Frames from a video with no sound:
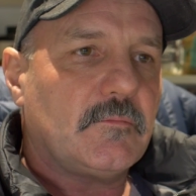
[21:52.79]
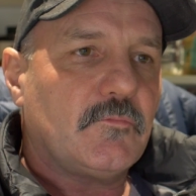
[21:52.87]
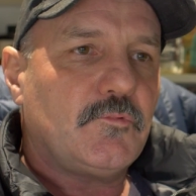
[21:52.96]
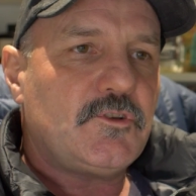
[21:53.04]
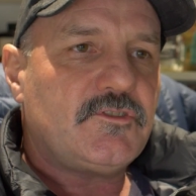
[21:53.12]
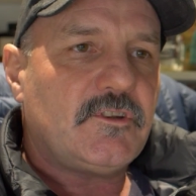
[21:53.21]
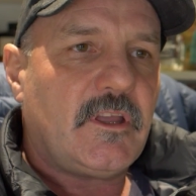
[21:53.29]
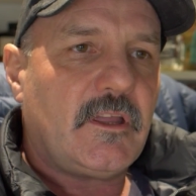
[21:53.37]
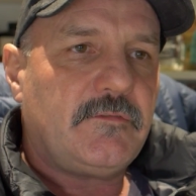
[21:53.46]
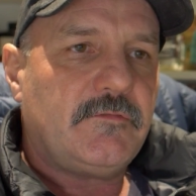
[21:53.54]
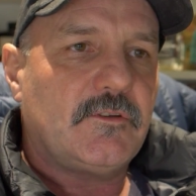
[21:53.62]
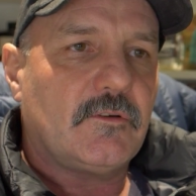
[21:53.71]
Richard
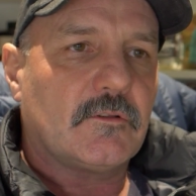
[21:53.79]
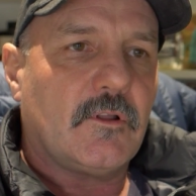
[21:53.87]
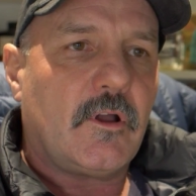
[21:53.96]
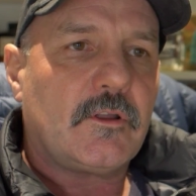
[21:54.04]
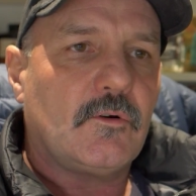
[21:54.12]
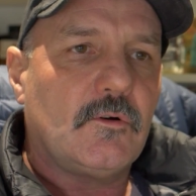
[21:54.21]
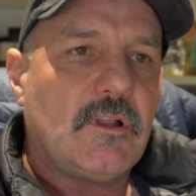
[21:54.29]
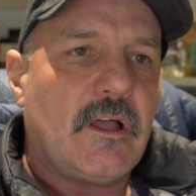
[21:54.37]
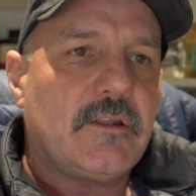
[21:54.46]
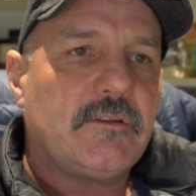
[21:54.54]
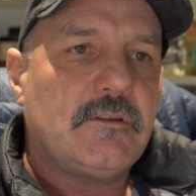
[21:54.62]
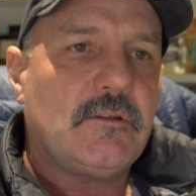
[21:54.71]
Hatfield. Like all
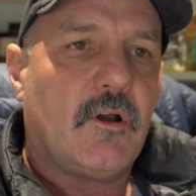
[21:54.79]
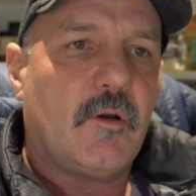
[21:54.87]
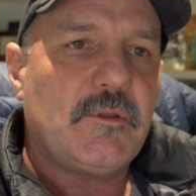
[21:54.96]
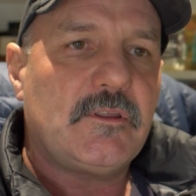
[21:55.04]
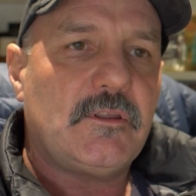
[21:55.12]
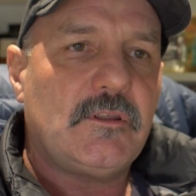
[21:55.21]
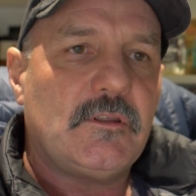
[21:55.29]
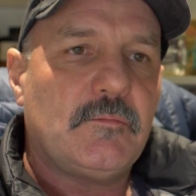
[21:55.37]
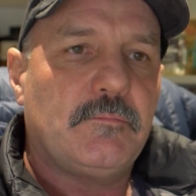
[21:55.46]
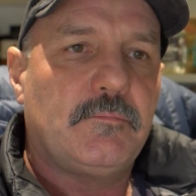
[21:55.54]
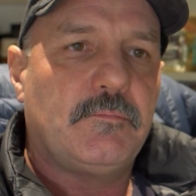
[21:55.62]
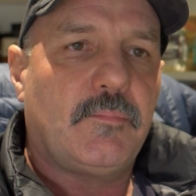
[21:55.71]
hunting, hobby gear,
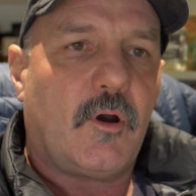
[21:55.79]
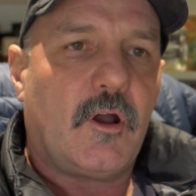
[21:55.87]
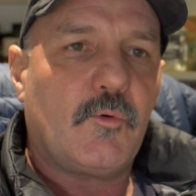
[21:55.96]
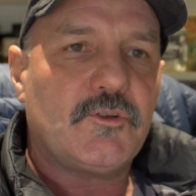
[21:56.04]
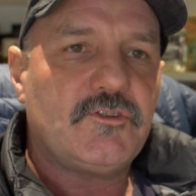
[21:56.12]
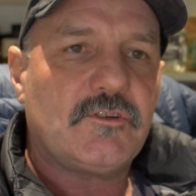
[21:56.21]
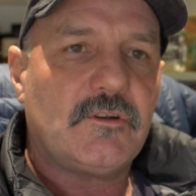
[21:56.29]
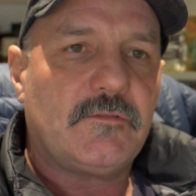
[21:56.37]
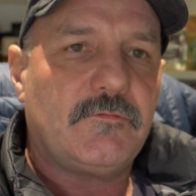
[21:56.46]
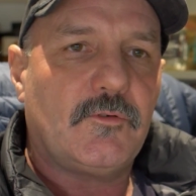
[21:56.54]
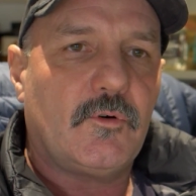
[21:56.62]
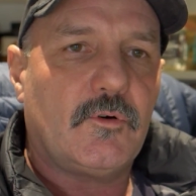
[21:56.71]
buy what you can
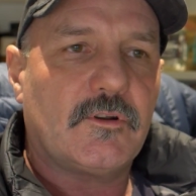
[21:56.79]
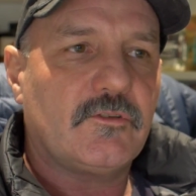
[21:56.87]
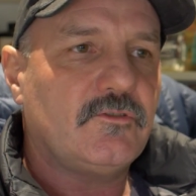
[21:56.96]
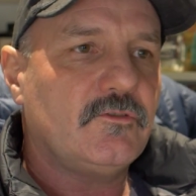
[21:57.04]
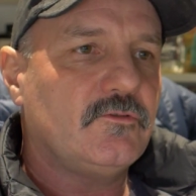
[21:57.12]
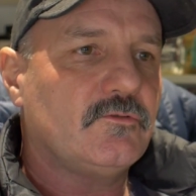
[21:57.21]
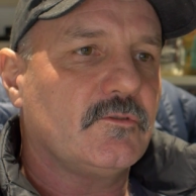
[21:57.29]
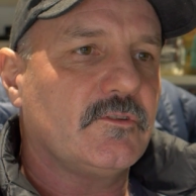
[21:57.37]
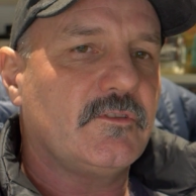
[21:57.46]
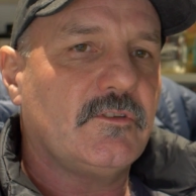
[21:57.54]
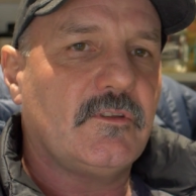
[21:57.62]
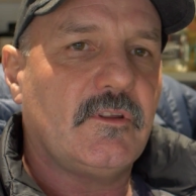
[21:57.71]
afford as usual
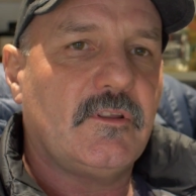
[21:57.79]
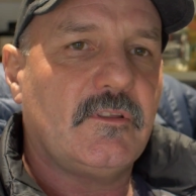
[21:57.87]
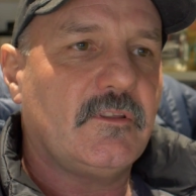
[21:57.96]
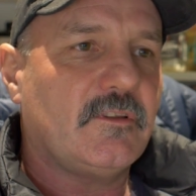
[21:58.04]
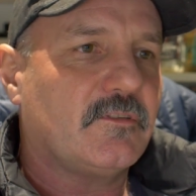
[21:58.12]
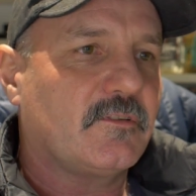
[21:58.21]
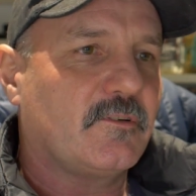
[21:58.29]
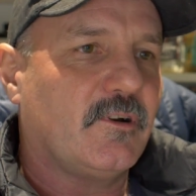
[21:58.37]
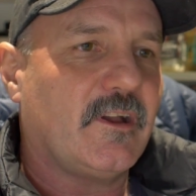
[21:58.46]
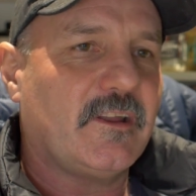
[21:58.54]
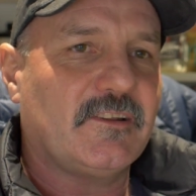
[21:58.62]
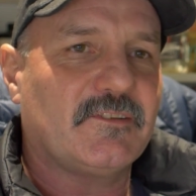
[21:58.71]
in this
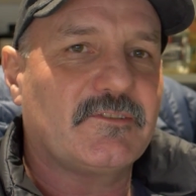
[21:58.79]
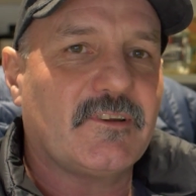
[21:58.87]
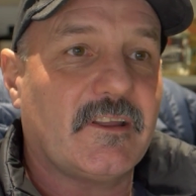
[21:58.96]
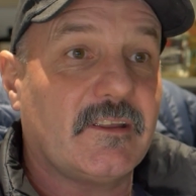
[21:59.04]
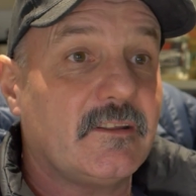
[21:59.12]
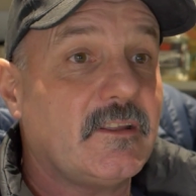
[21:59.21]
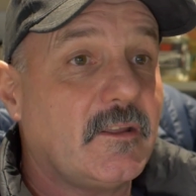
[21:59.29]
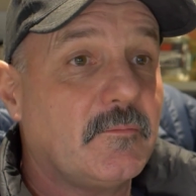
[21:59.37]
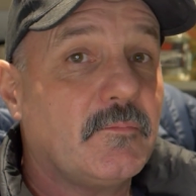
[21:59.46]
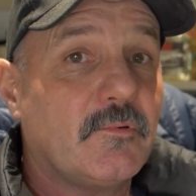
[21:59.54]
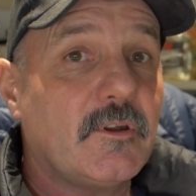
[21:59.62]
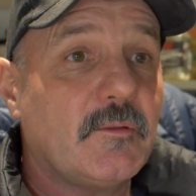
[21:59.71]
great Australia. Yeah,
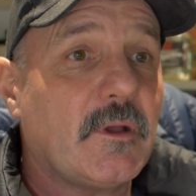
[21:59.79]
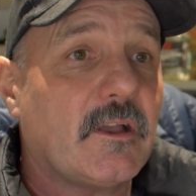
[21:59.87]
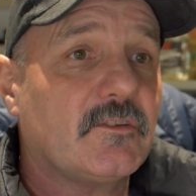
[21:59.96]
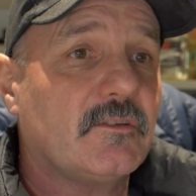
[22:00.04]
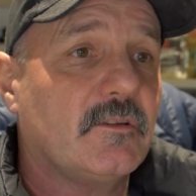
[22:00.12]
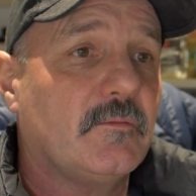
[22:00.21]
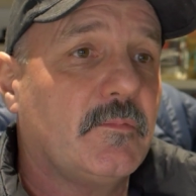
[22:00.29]
pretty much.